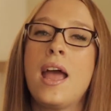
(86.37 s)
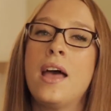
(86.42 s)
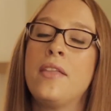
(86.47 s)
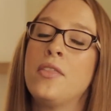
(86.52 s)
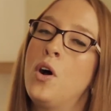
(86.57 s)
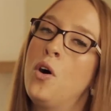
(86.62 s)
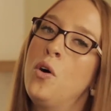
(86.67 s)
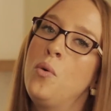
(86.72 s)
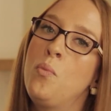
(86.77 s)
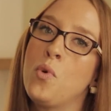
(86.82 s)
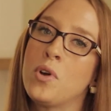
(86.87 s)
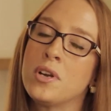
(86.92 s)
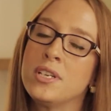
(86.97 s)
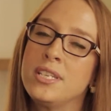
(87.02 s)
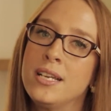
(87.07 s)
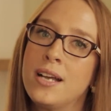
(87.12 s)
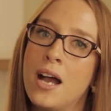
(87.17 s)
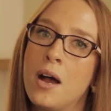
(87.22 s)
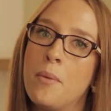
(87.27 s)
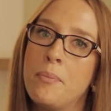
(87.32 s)
and the home
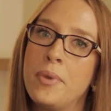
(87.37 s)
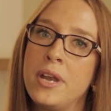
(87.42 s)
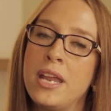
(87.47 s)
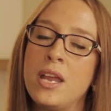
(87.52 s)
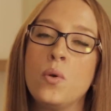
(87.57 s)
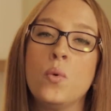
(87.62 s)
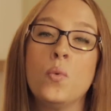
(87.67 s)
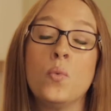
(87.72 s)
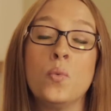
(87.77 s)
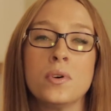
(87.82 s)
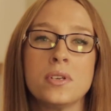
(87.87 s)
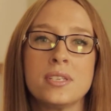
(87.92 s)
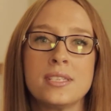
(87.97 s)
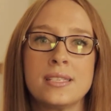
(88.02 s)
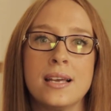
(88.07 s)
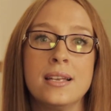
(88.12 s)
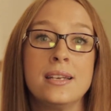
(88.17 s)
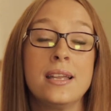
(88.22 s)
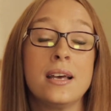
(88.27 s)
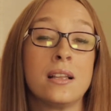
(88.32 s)
warranty company will
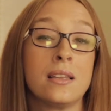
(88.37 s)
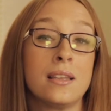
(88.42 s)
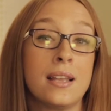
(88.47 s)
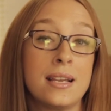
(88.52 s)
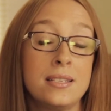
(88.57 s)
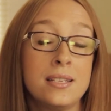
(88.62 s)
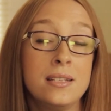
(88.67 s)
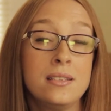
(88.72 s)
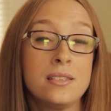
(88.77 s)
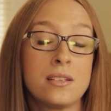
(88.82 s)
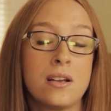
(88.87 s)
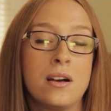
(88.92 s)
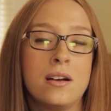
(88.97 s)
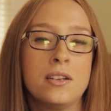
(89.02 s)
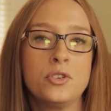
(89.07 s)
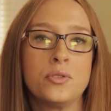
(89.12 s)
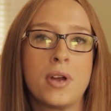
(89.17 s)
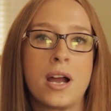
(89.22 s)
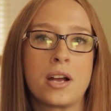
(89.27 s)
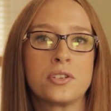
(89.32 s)
send a licensed
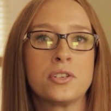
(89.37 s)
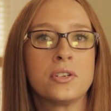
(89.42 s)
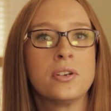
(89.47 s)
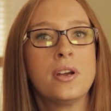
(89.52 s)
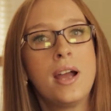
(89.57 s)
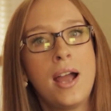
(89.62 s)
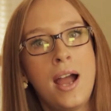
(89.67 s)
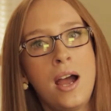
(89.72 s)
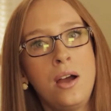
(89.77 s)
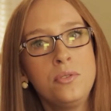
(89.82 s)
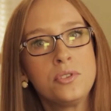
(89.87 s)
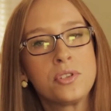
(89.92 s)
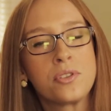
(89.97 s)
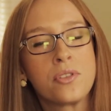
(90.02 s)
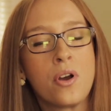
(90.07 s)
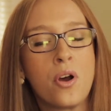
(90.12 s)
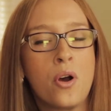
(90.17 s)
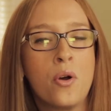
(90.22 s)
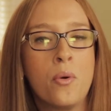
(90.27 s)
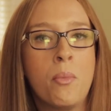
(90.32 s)
contractor out to
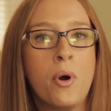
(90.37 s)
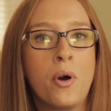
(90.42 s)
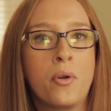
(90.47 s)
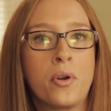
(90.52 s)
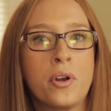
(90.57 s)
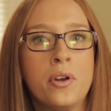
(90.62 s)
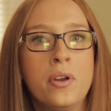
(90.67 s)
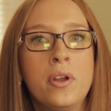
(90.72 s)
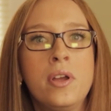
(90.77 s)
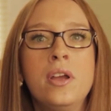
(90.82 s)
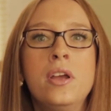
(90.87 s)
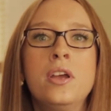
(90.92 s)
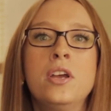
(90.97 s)
the homeowner